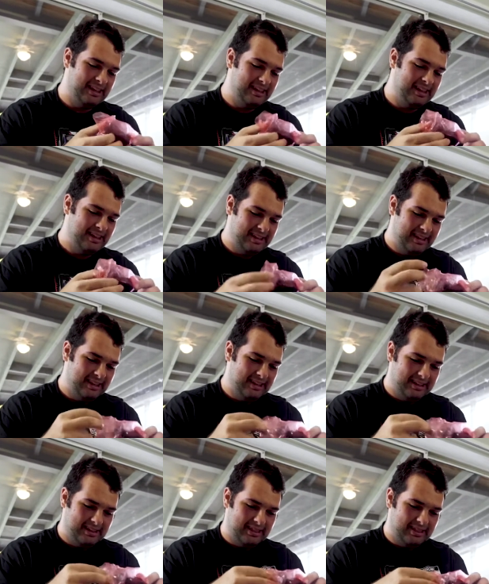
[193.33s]

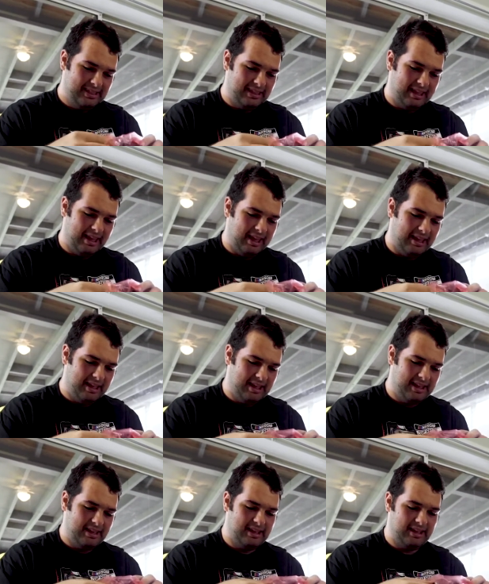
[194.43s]

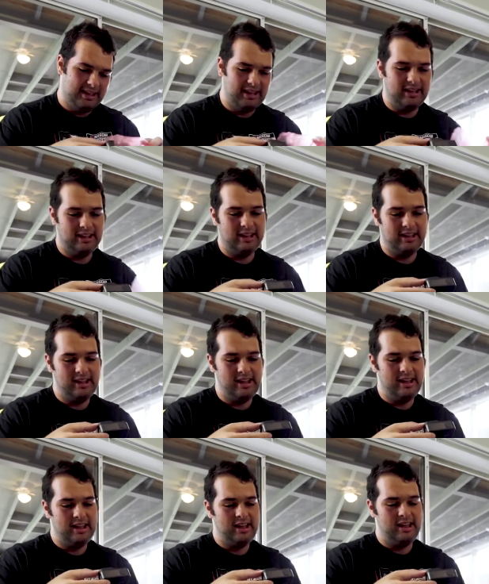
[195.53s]

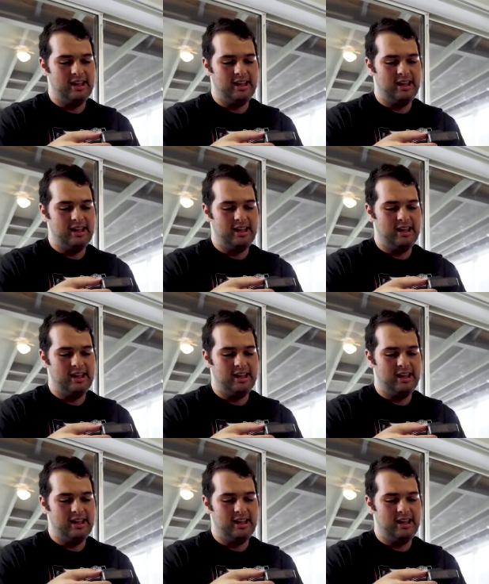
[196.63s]
(silence)